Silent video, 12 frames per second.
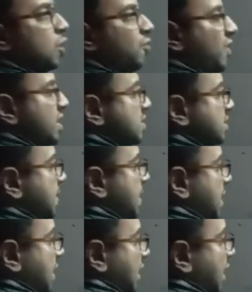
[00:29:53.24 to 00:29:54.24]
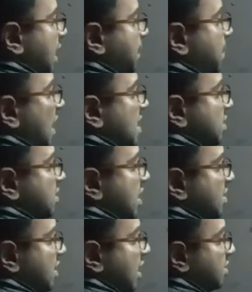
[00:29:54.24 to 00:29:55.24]
of x, keep minus
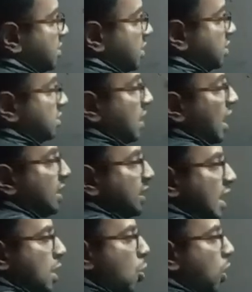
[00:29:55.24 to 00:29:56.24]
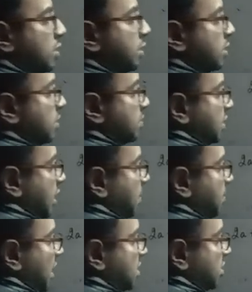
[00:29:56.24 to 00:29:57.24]
x as it is and take all the terms there.
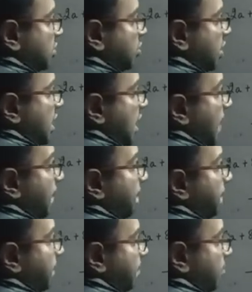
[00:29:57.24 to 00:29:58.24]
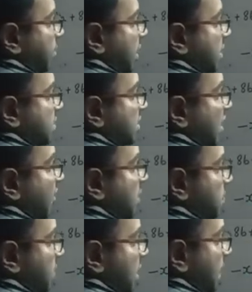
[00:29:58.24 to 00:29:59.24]
Minus 3a plus
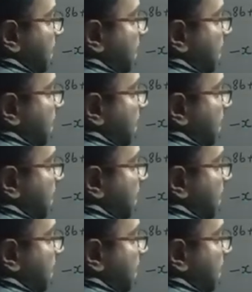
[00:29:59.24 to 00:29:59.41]
7b